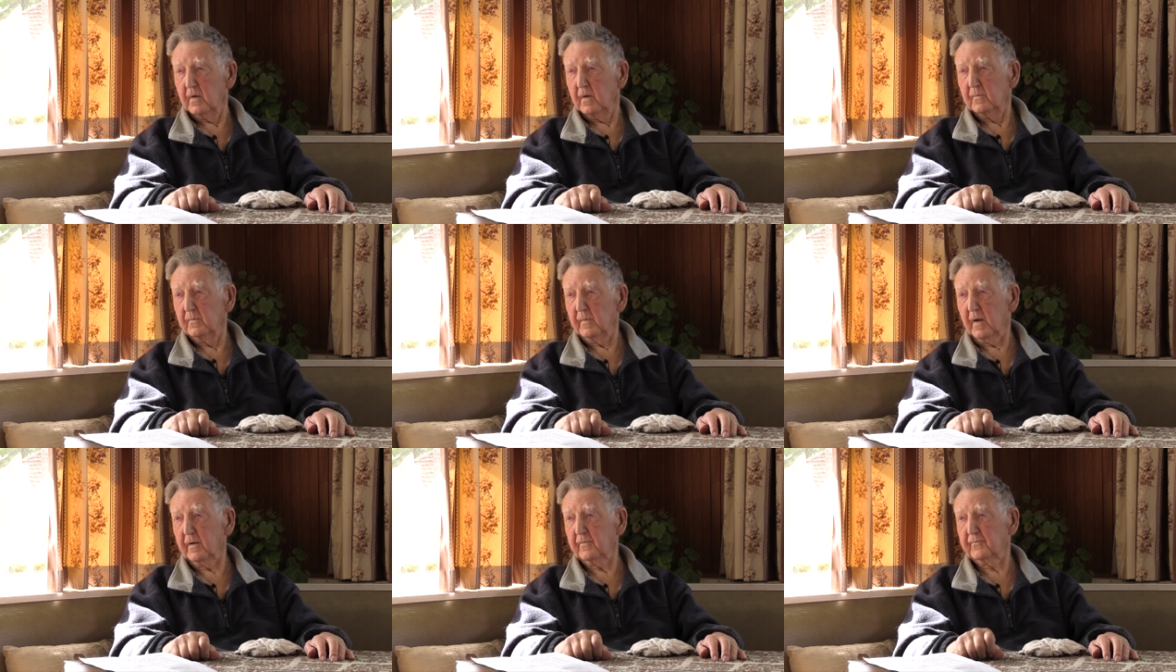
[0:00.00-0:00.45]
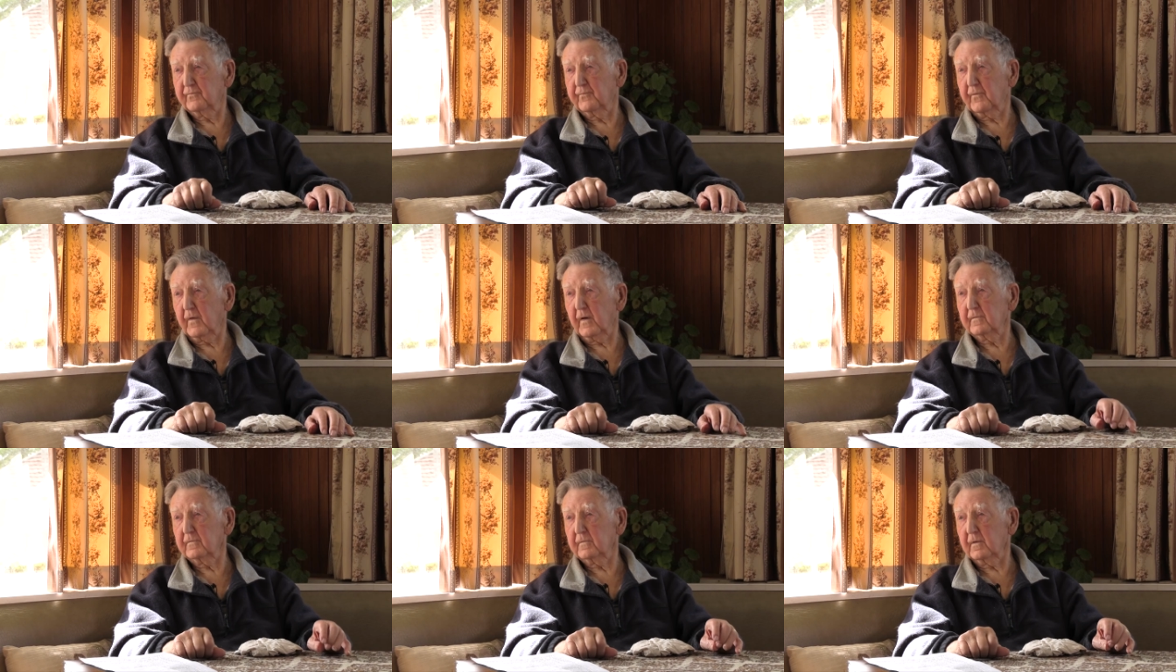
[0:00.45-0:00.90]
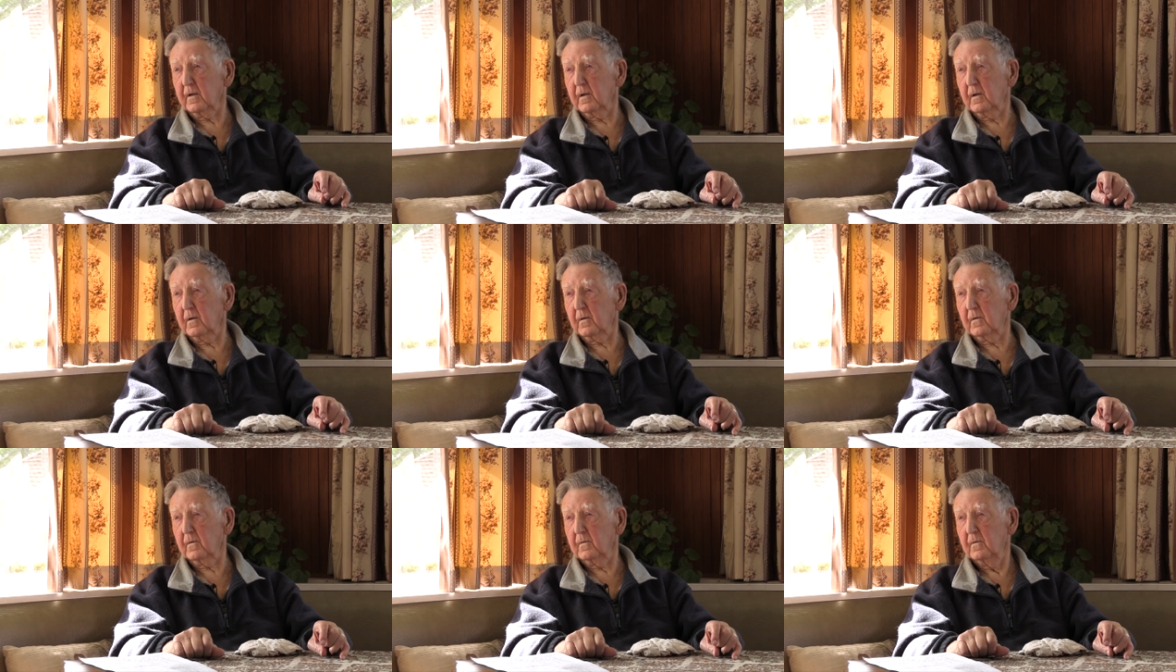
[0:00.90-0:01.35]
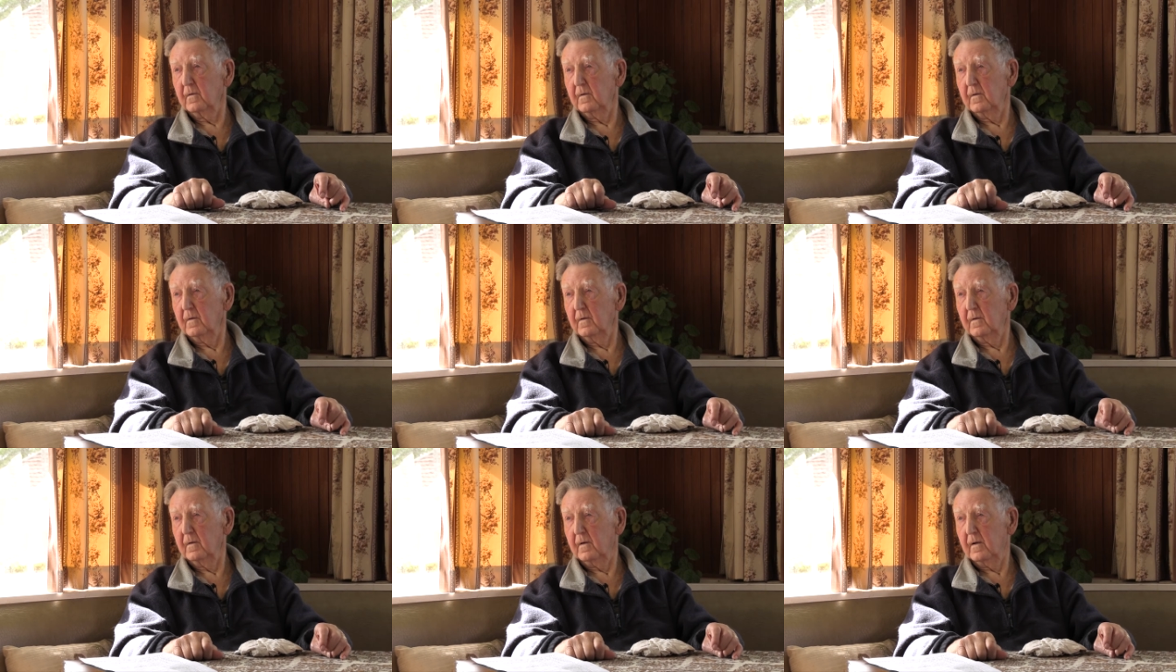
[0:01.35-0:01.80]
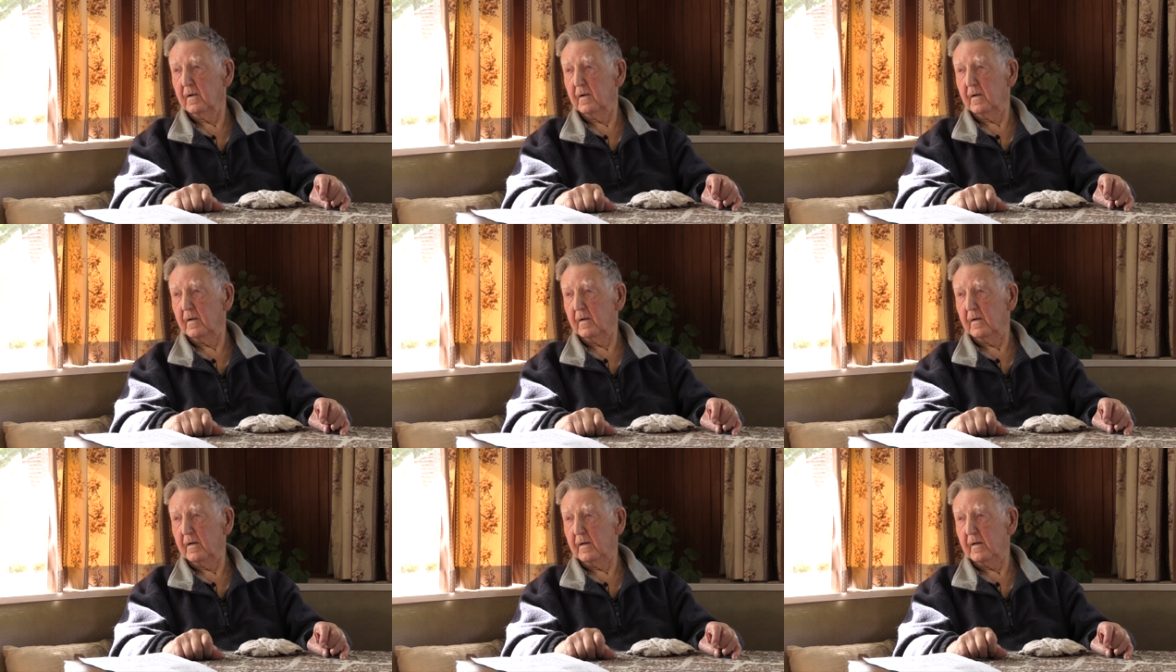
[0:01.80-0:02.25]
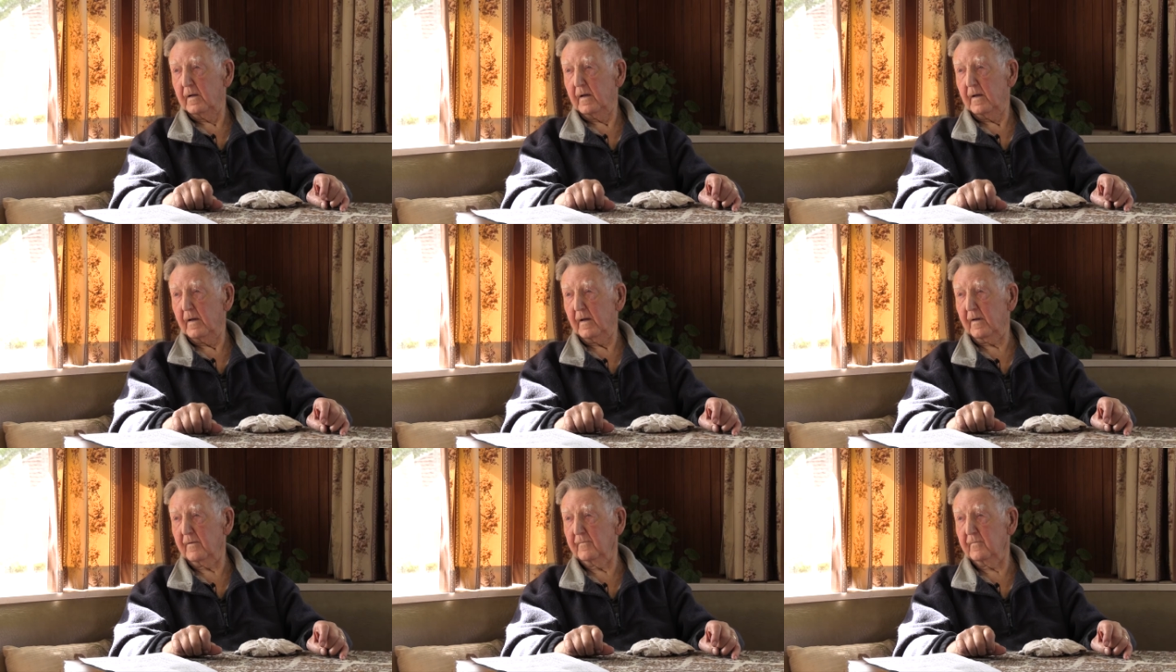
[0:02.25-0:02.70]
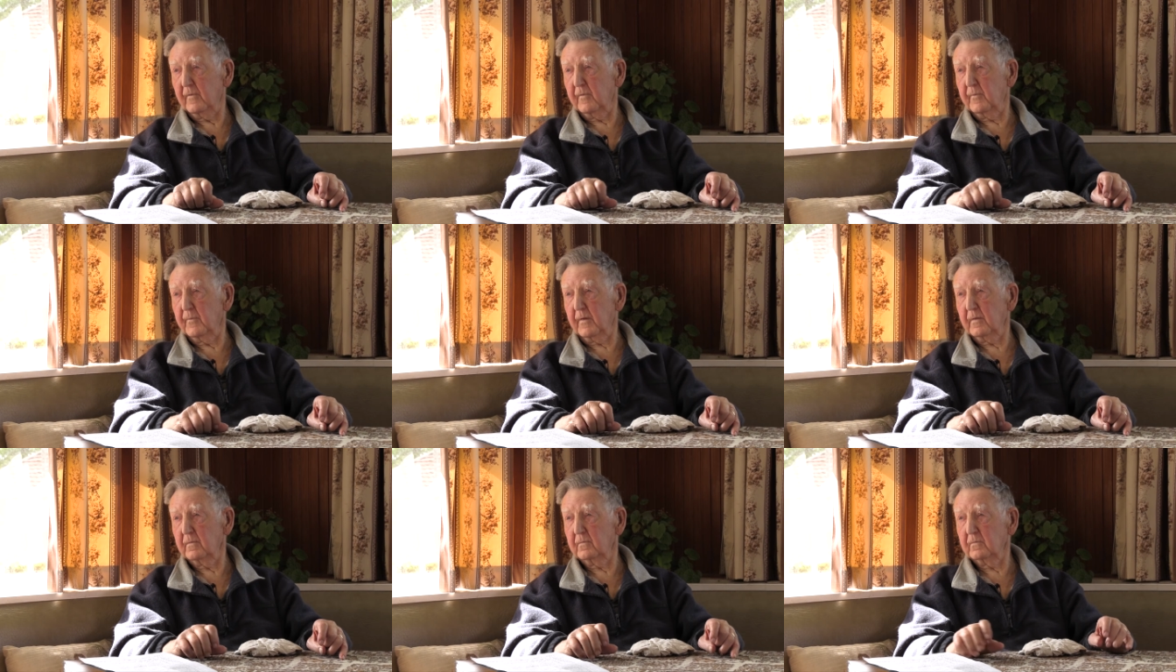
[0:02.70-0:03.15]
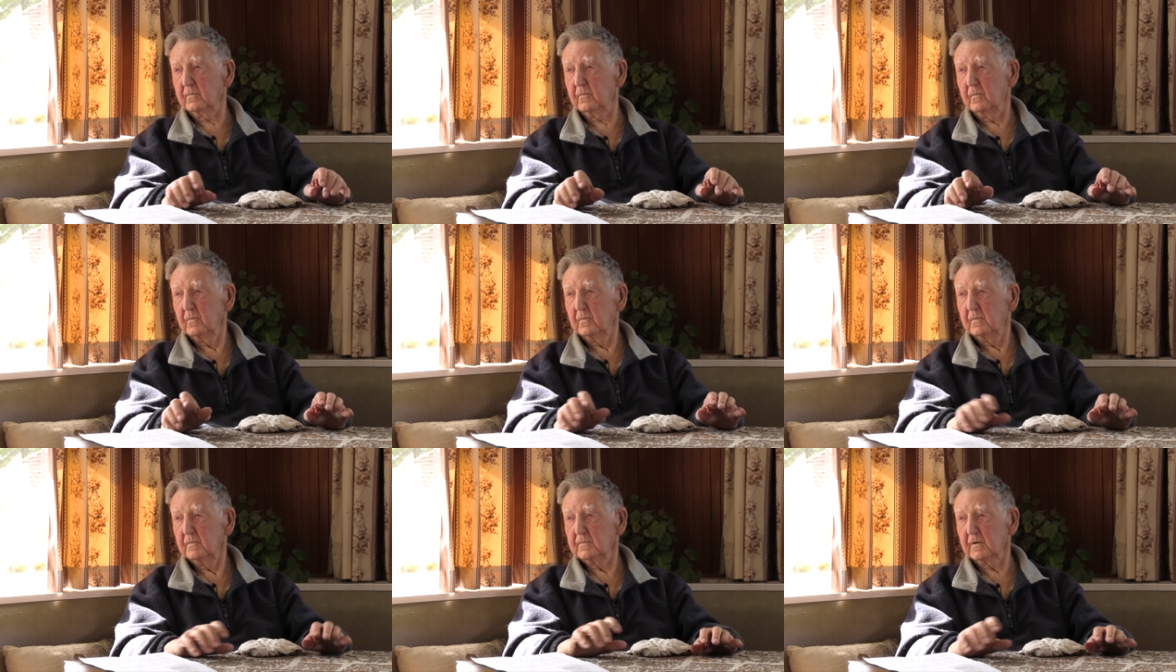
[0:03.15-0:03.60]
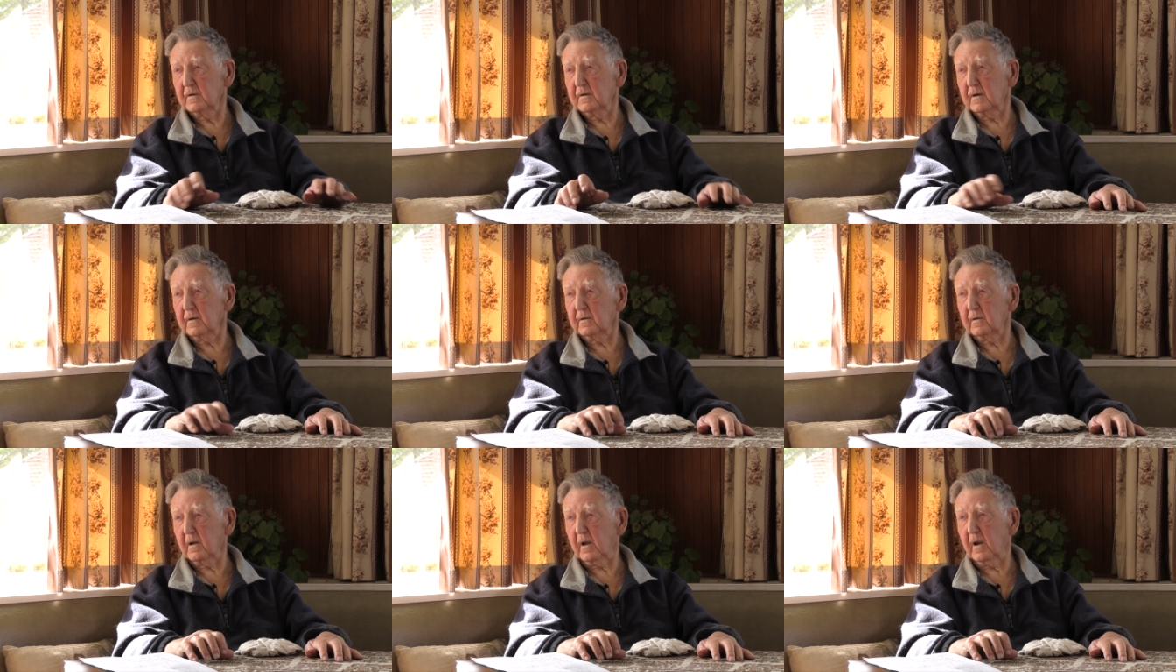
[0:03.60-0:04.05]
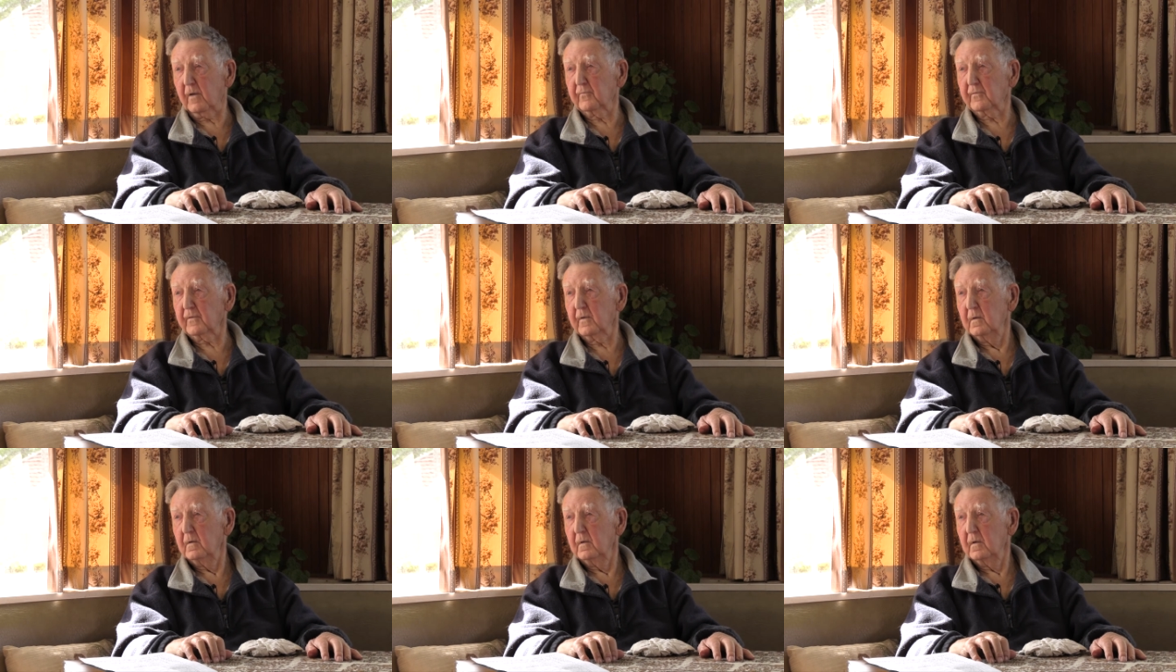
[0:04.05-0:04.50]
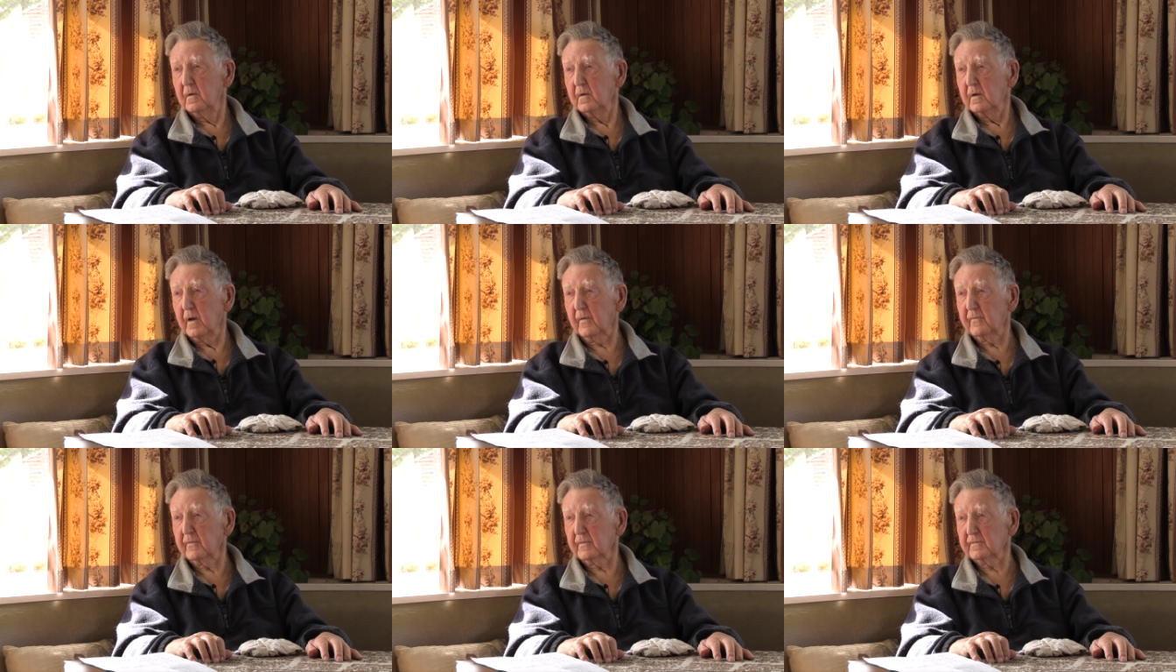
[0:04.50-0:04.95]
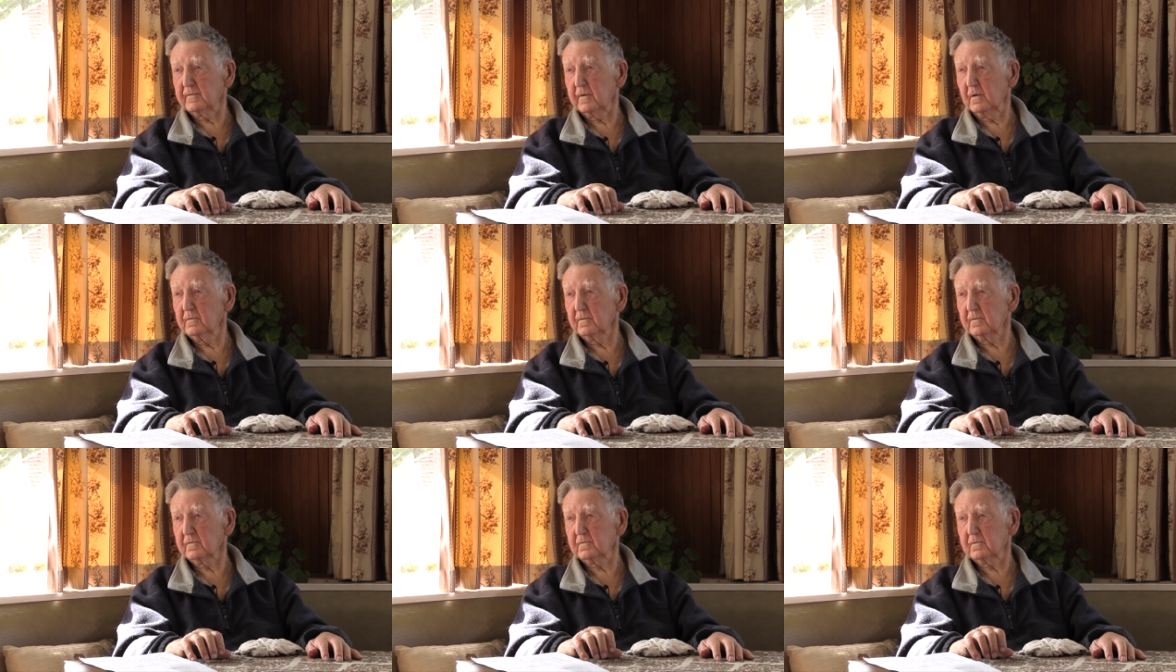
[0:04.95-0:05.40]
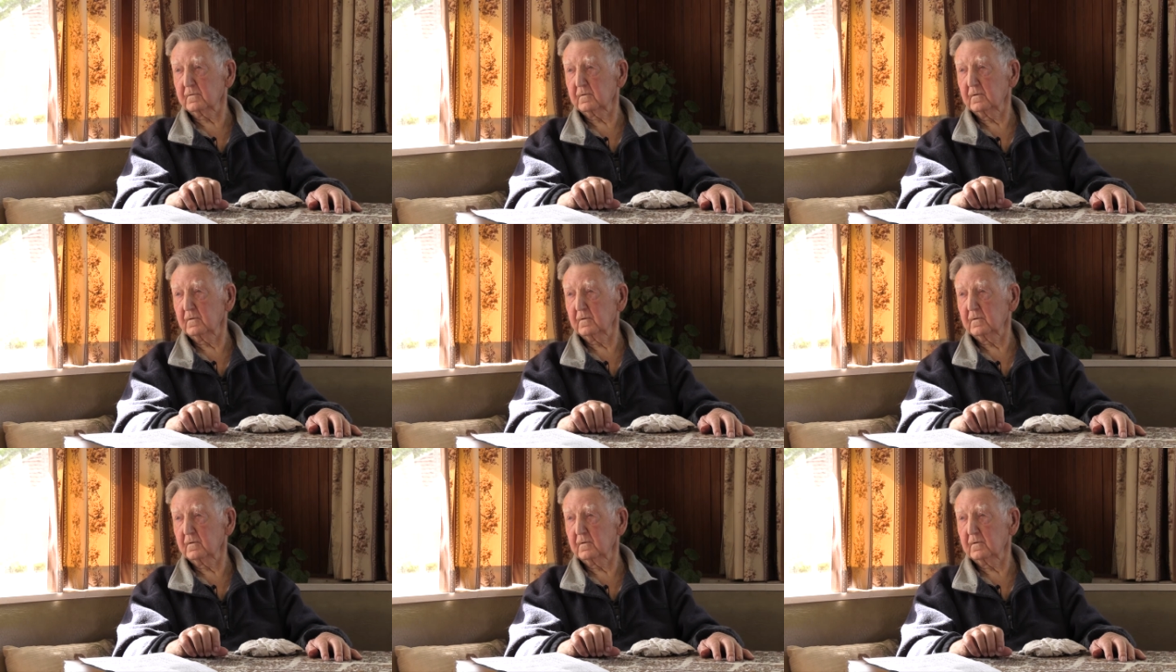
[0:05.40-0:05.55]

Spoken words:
made friends there, and we've been together ever since.